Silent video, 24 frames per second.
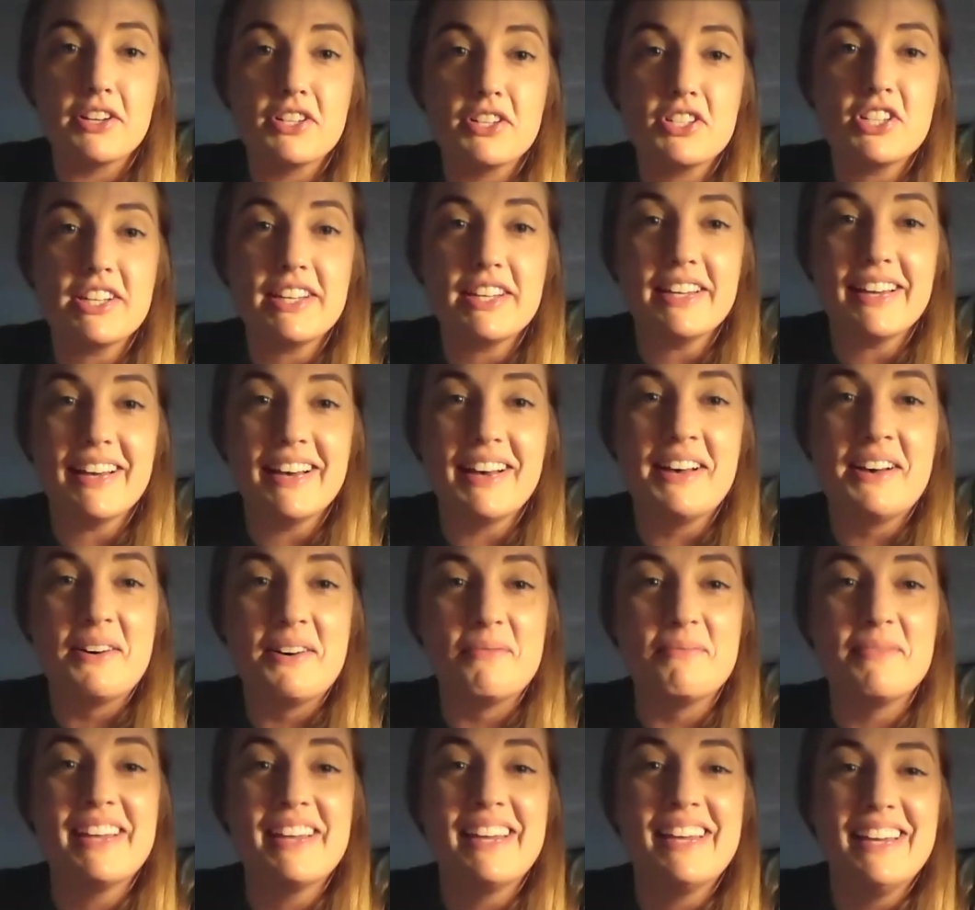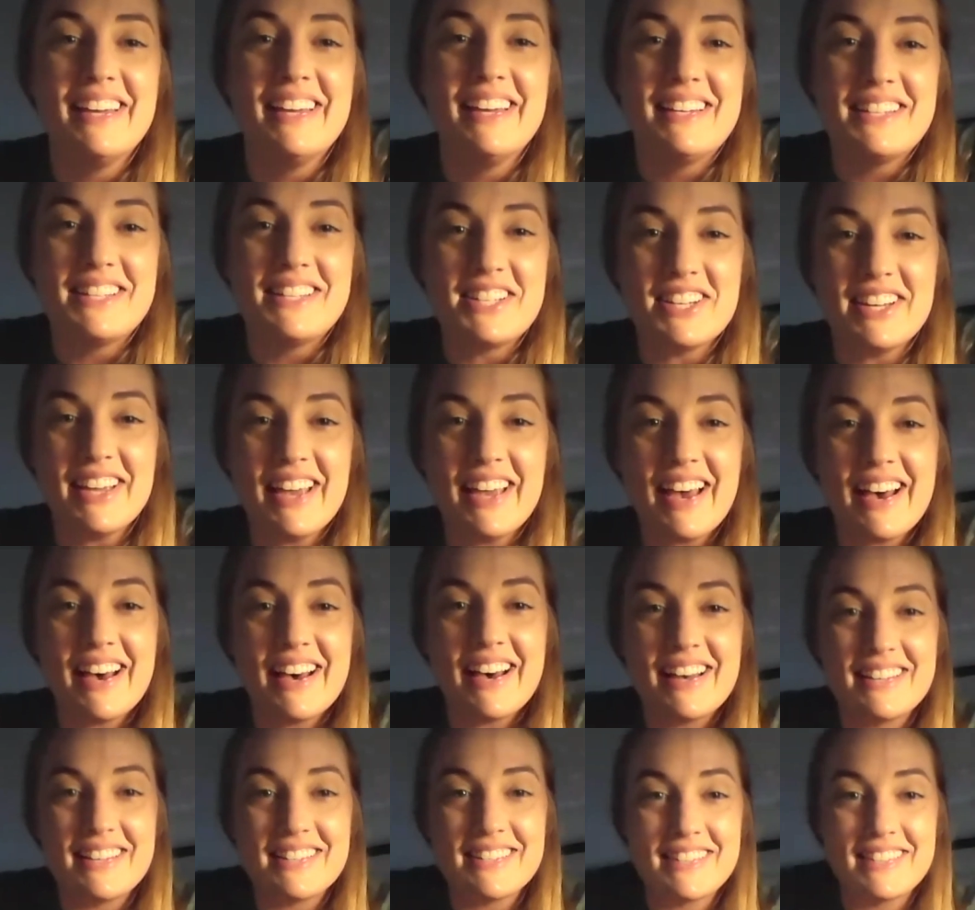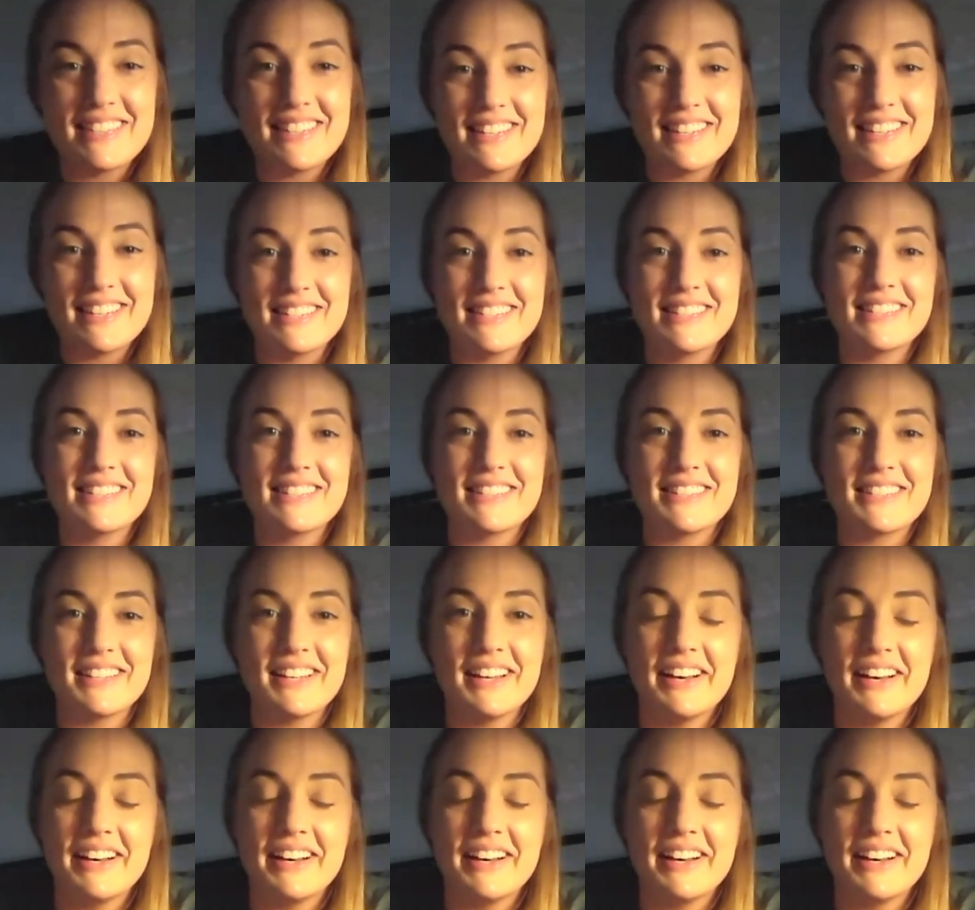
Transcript: She has this,